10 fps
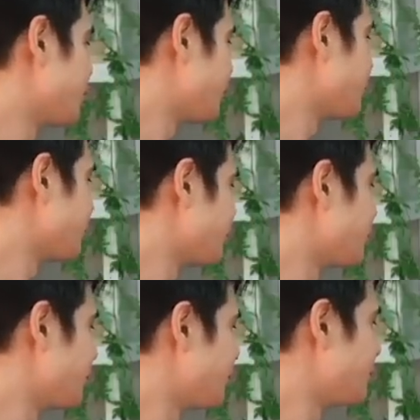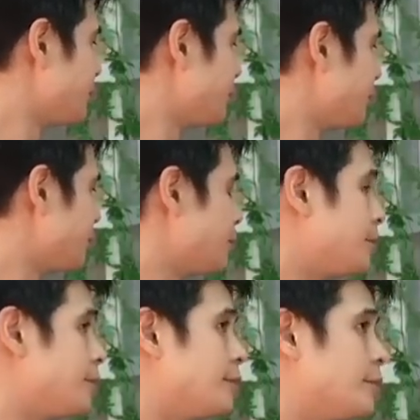
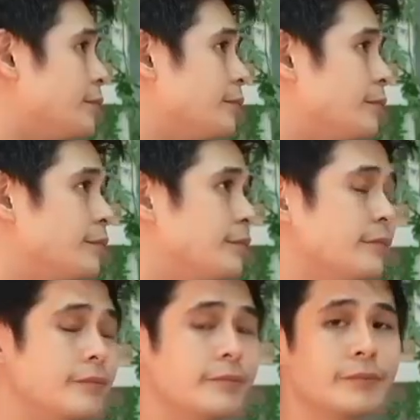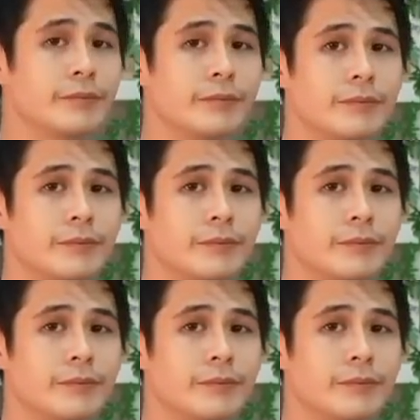No words are spoken by the person on screen.